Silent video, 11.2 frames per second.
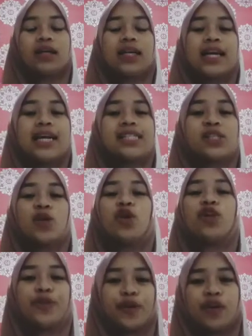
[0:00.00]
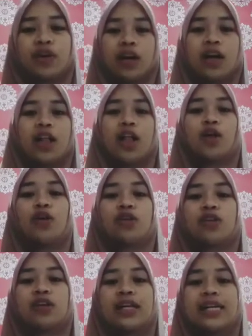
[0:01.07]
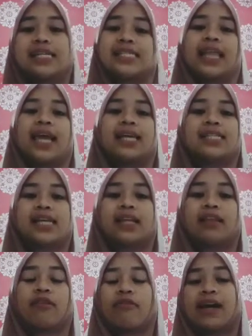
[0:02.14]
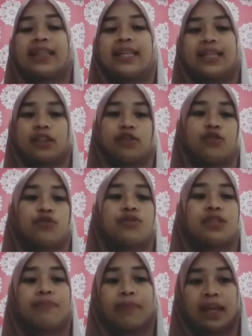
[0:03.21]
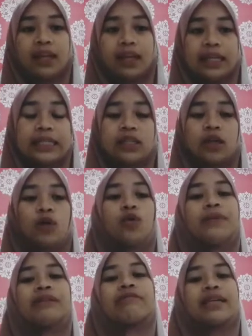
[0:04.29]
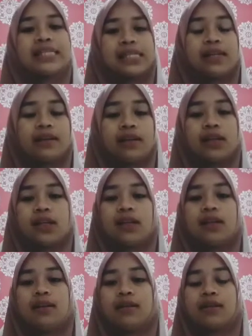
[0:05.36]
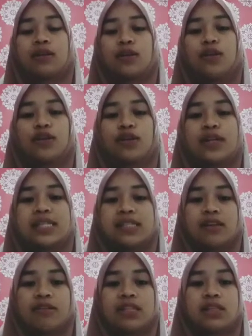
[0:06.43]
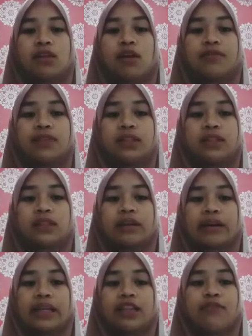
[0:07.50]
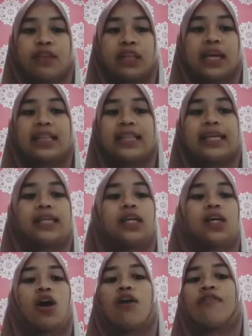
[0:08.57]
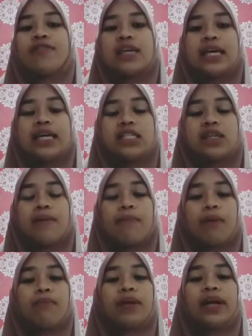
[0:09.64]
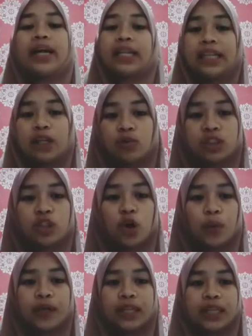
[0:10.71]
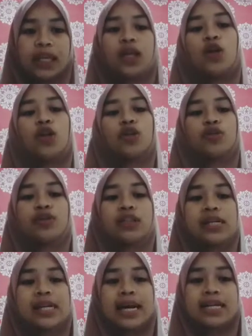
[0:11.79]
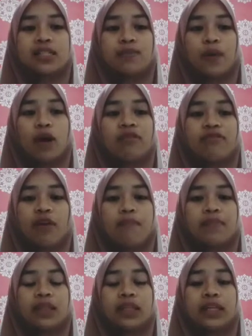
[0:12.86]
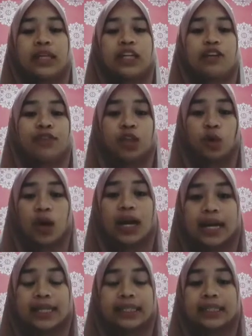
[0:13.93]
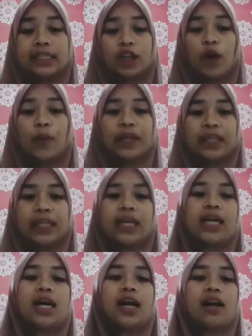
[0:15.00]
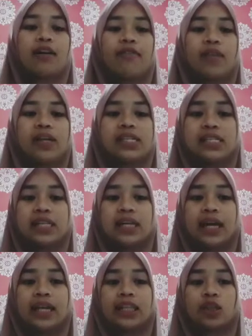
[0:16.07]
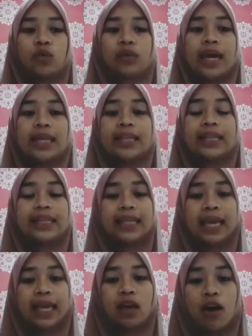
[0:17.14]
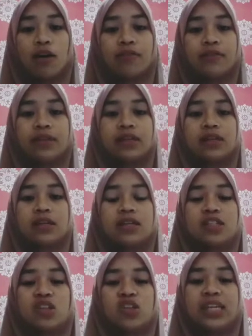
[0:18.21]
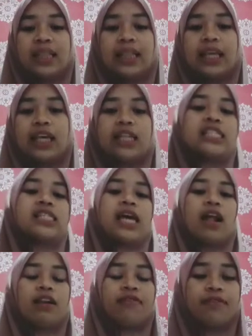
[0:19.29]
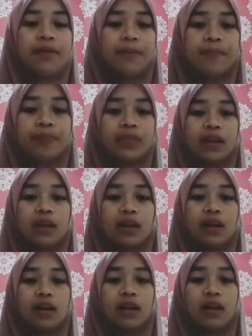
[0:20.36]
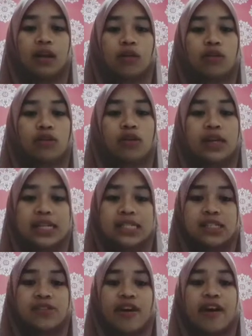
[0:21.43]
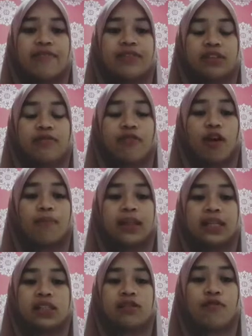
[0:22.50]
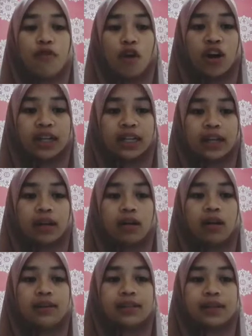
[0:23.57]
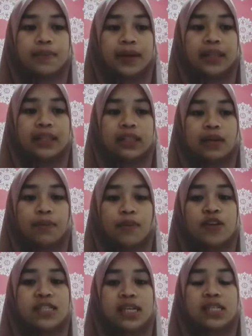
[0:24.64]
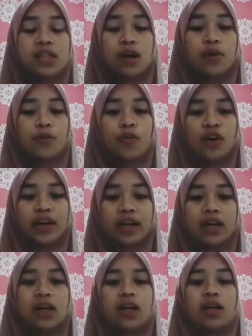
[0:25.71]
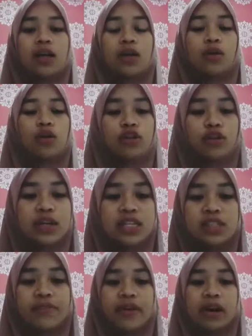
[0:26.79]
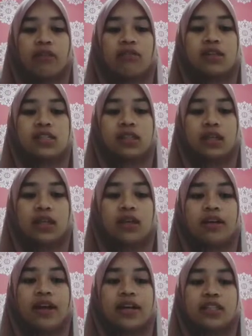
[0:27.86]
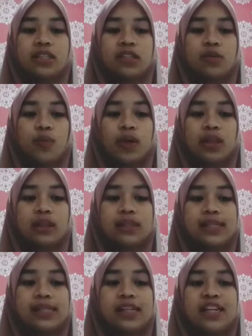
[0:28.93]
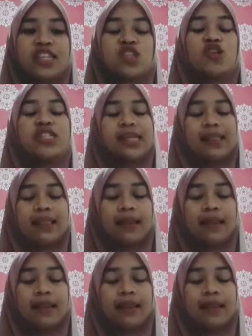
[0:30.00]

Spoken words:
Next, culture. Culture is things that relate to the mean and the human reason. Culture is the result of the creativity and thinking of each member in language community. Culture that from the individual and the community reflects the attitude and thinking of the society itself. Culture is derived from Latin word color, means the process or word. Culture is very closely connected with the society.